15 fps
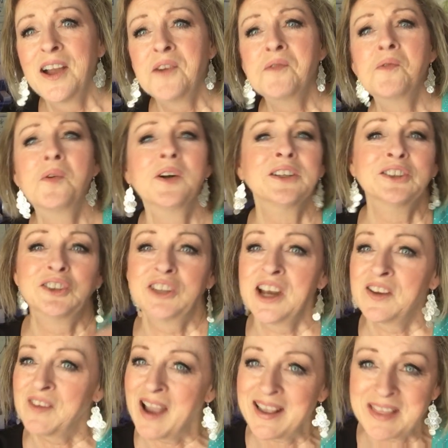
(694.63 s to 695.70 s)
wouldn't she
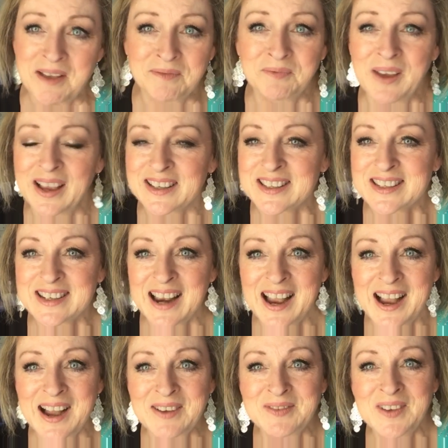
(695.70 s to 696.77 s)
have had the best
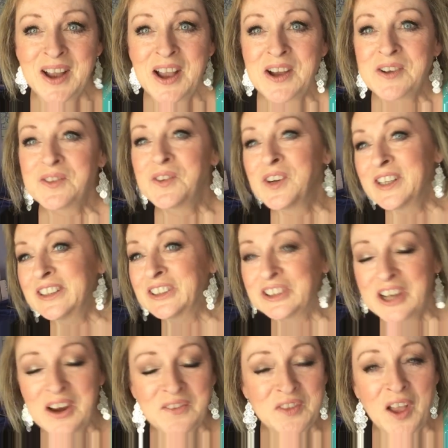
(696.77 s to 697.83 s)
time? Wouldn't
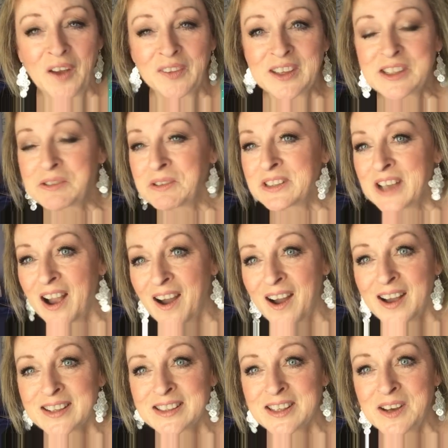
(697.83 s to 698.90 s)
she have thought this was
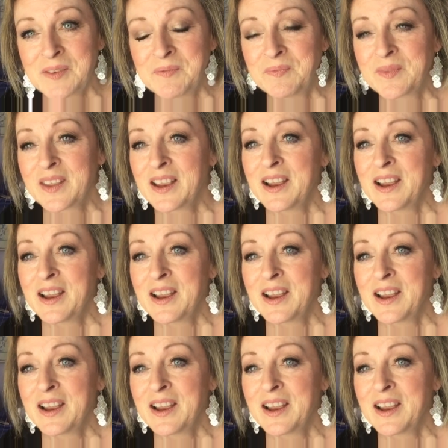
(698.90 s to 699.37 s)
awesome?